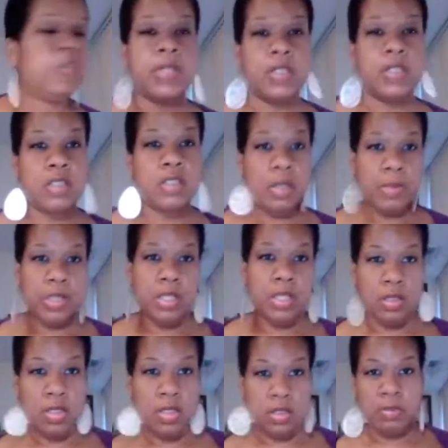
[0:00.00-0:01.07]
Just because it's
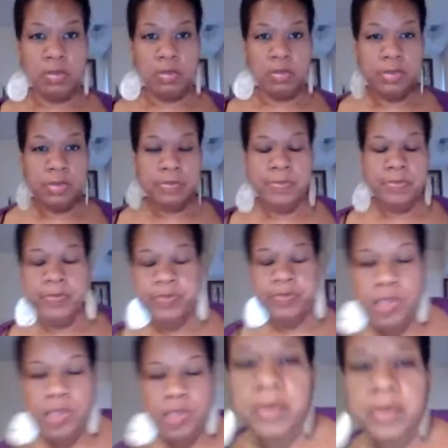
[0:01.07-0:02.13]
coming in doesn't mean,
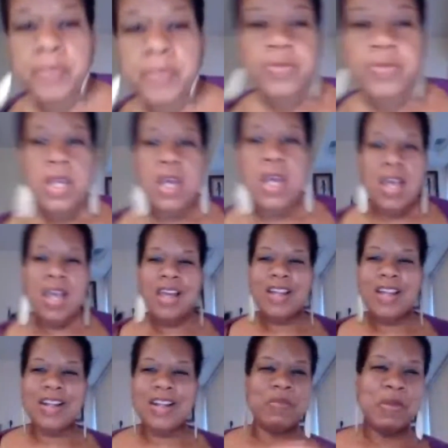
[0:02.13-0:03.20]

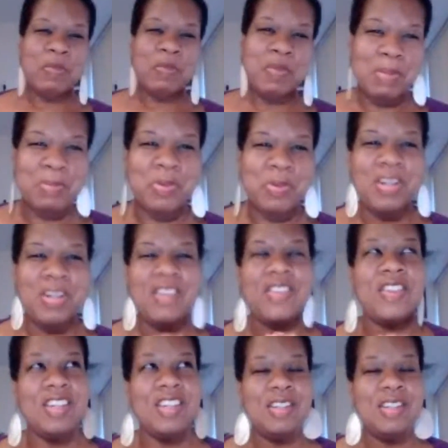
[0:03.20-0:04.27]
And I remembered my point.
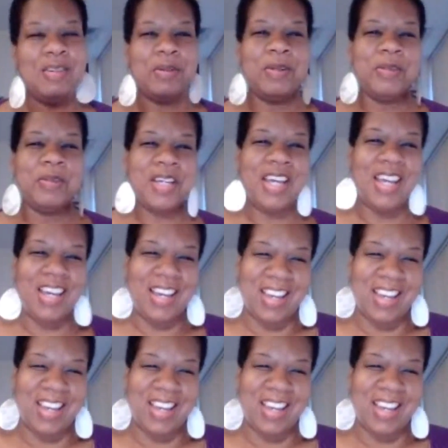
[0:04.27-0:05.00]
Thank you. Okay.